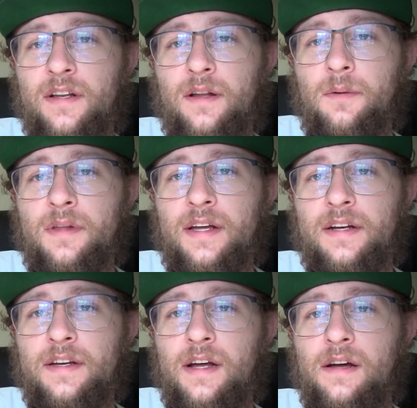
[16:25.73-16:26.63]
lower
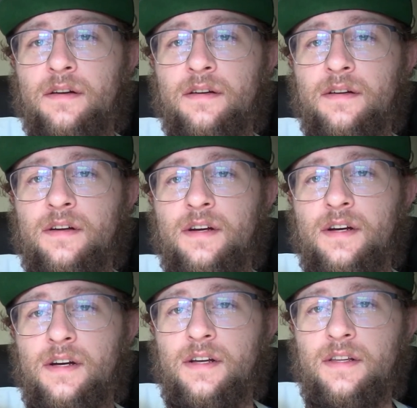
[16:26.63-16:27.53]
that down.
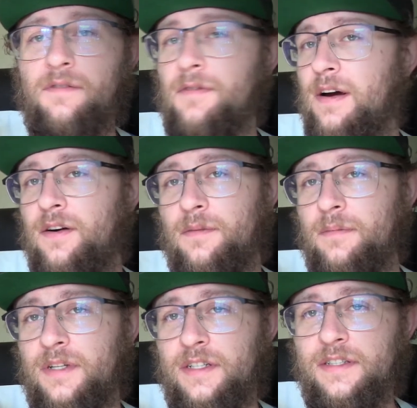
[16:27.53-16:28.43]
The firearm
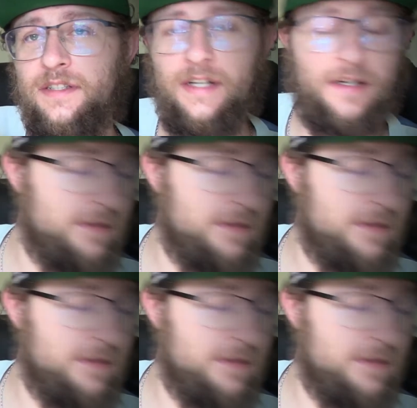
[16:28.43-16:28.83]
is now